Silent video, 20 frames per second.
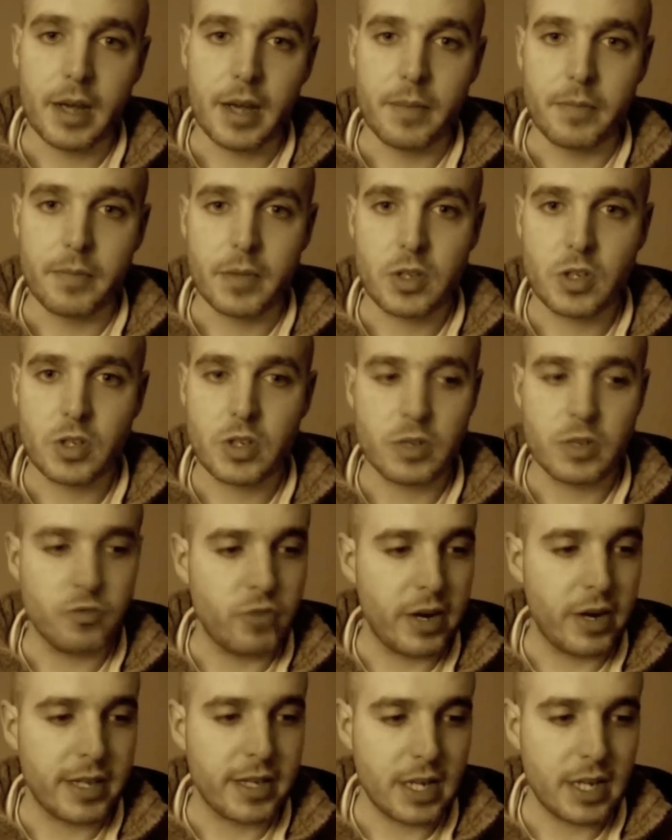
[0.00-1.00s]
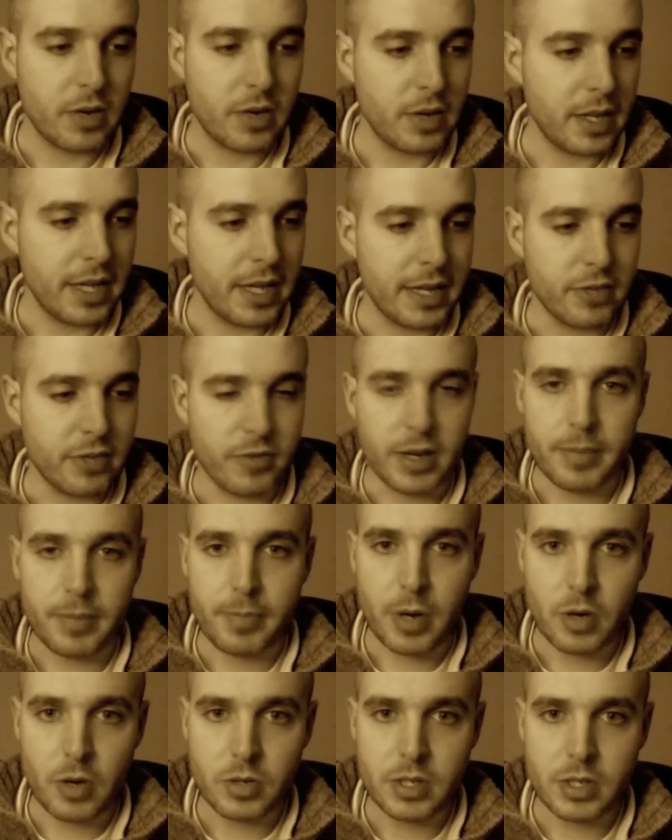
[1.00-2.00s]
just write down a letter, write a
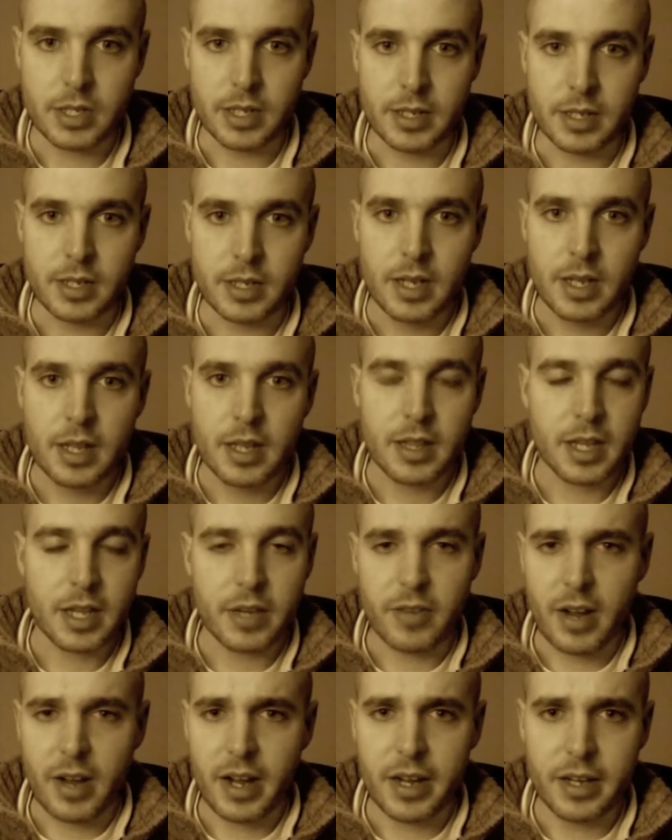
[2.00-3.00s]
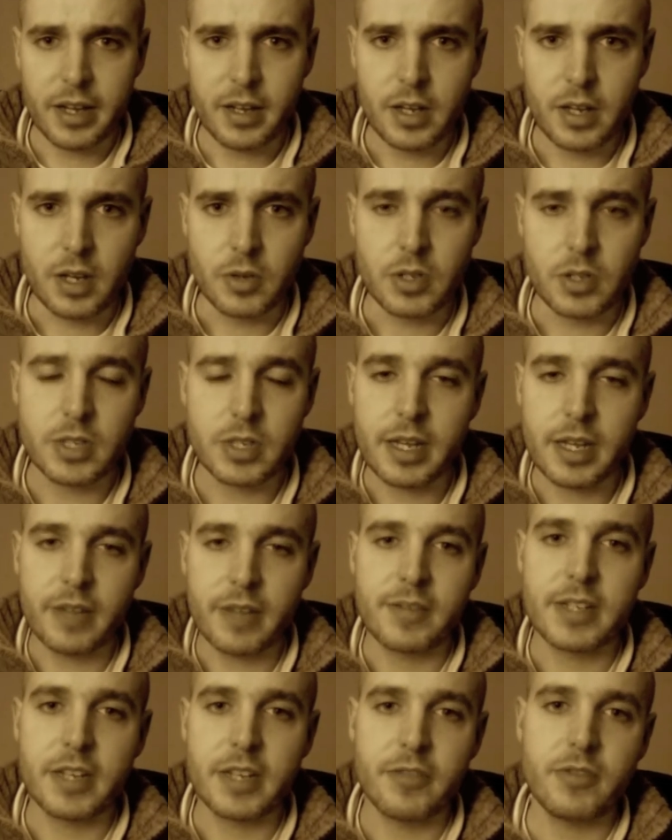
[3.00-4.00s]
post-it. Think of a haiku. Just think of
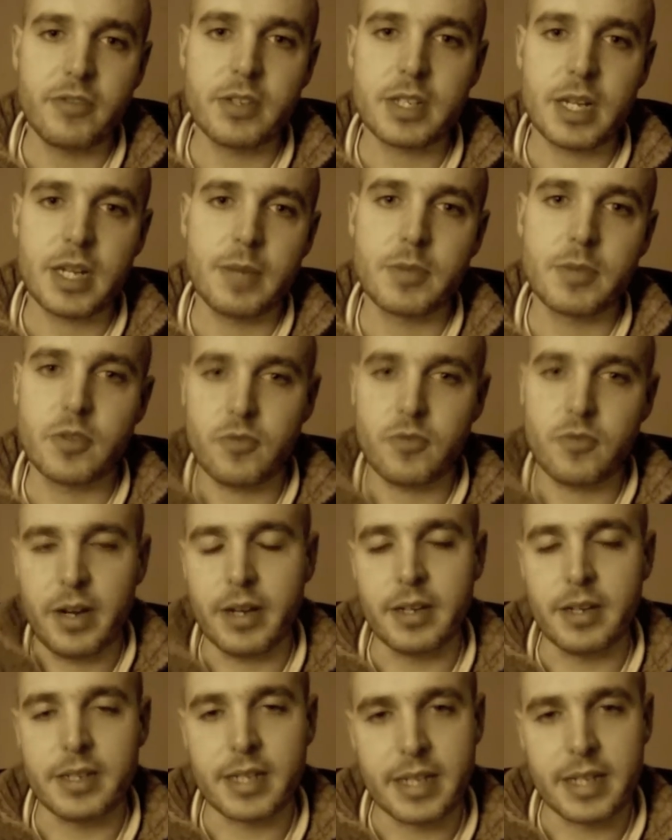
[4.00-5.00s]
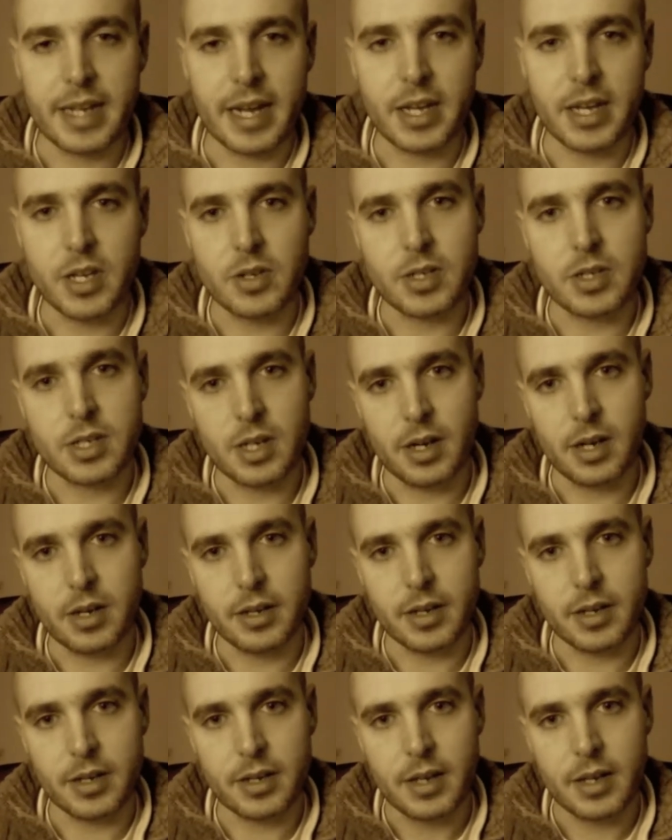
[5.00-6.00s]
different types of writing to get you
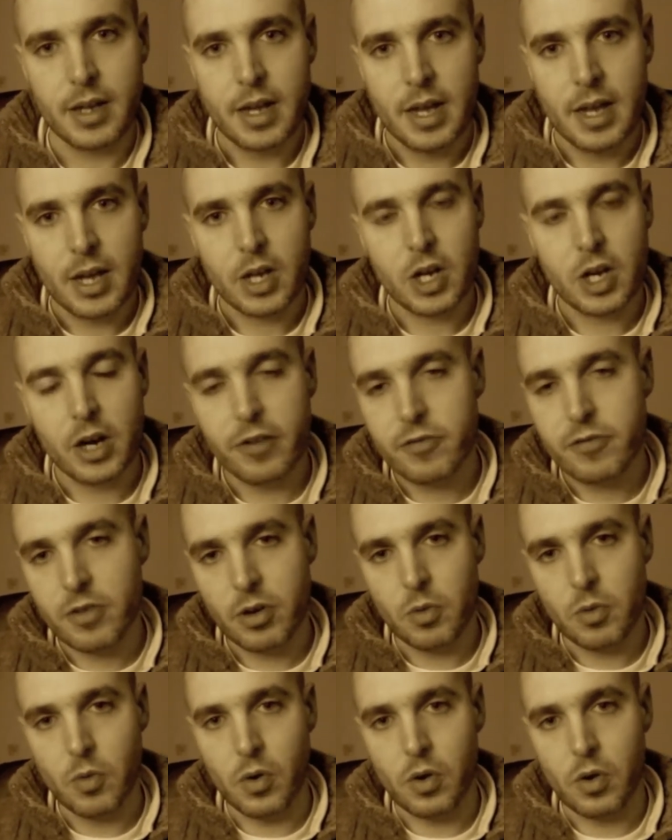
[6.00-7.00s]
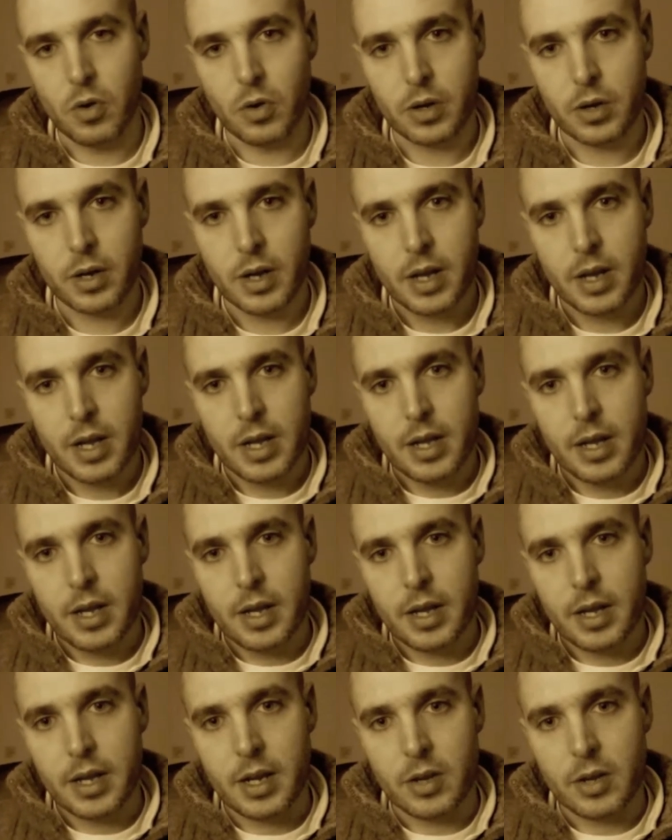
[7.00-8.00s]
started. Go for a walk.
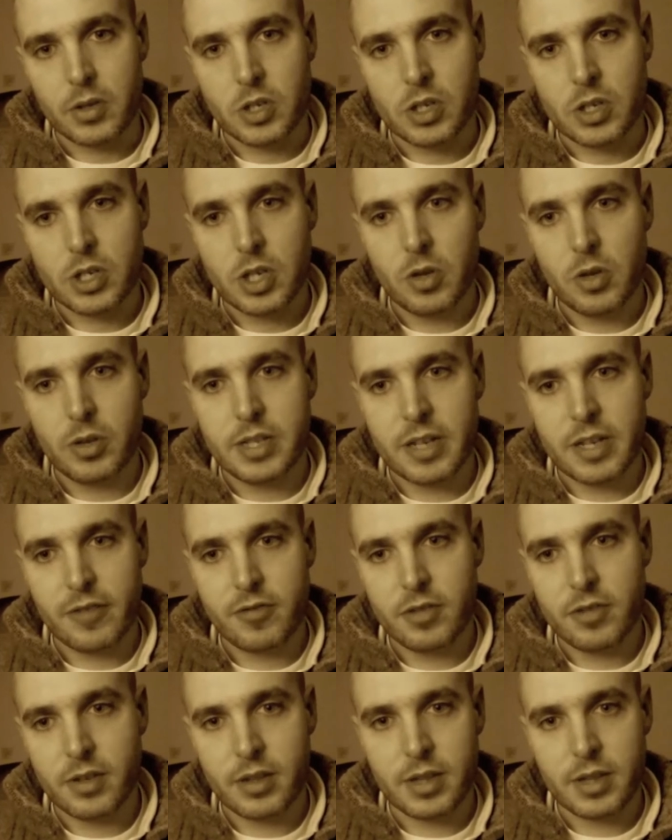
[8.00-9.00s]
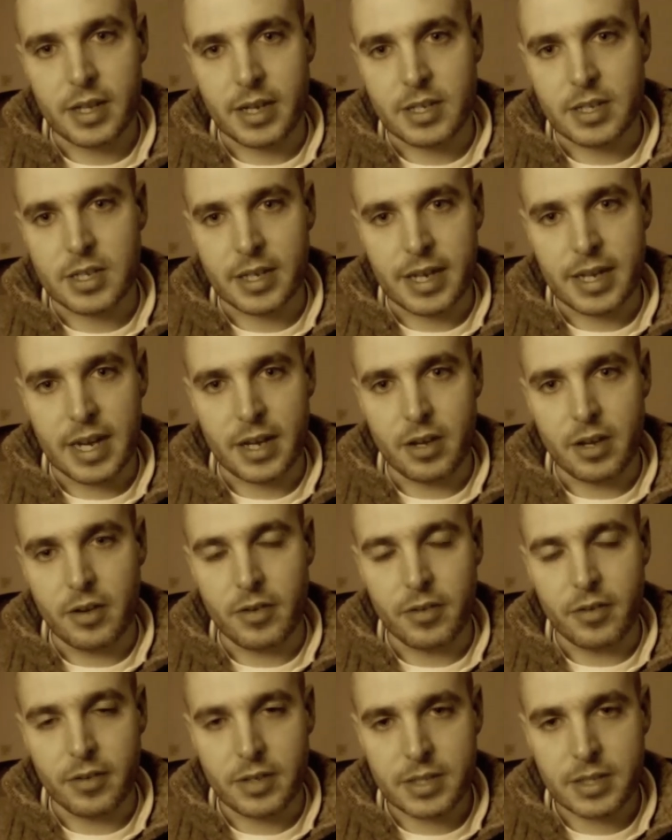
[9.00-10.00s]
Just do different things to get you
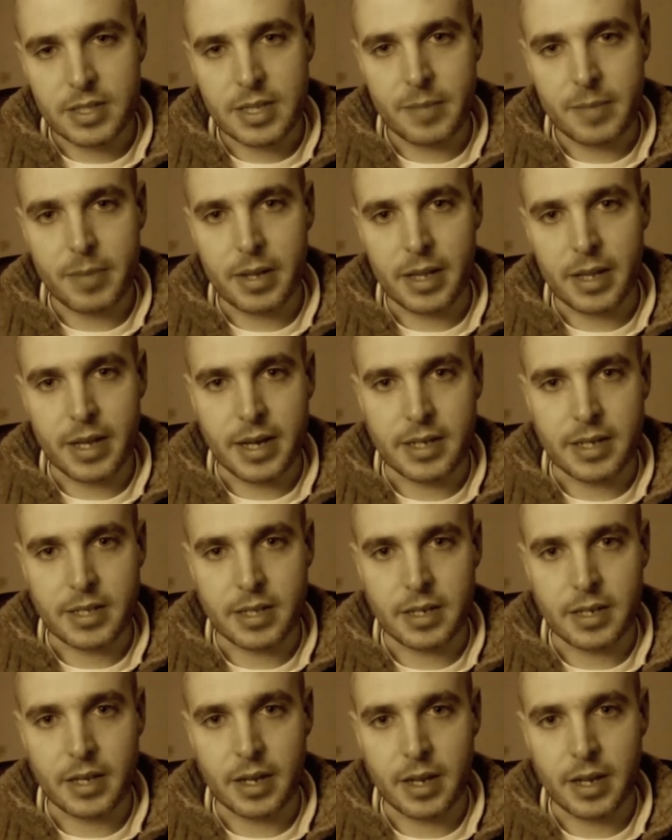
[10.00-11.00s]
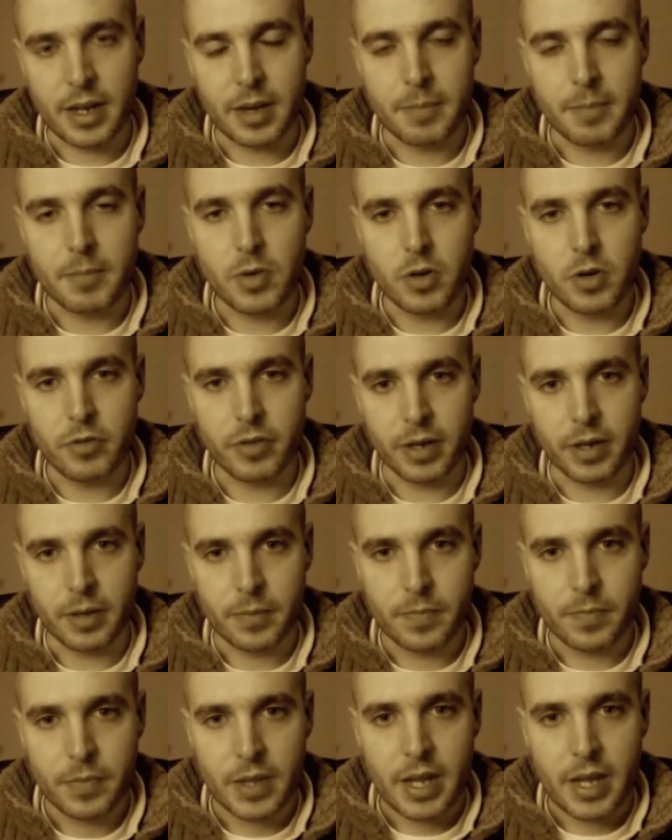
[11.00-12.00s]
stimulated and moving.
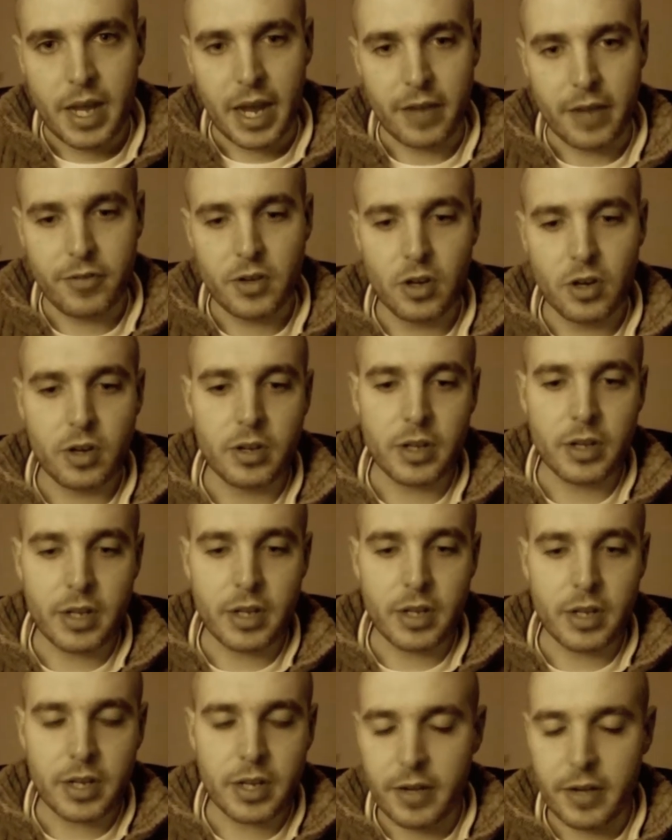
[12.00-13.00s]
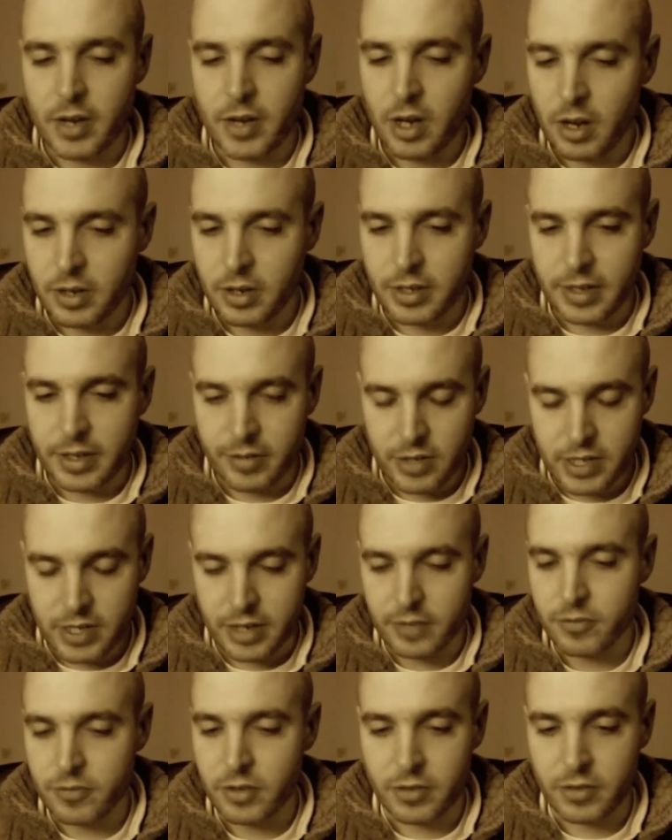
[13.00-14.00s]
If you're if you're sitting in
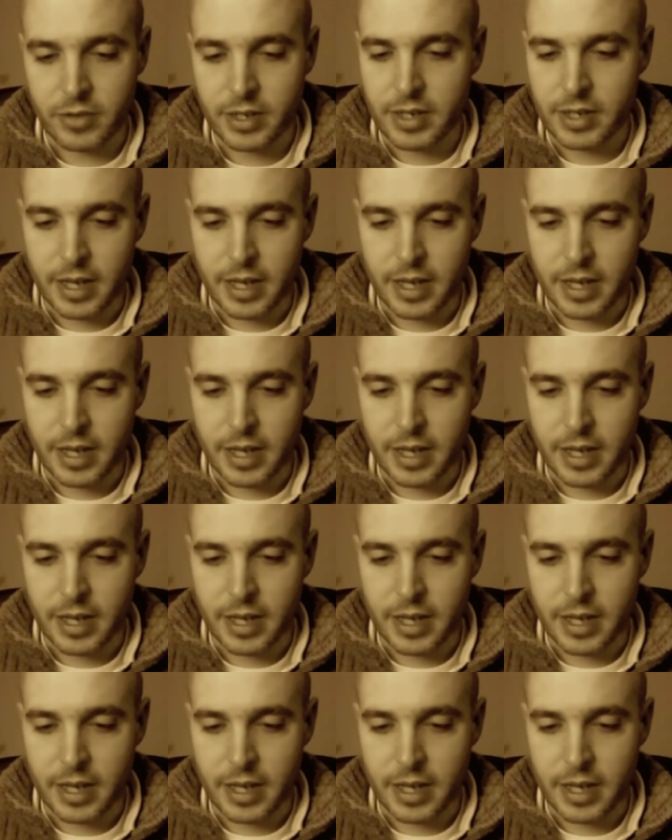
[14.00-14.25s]
front of a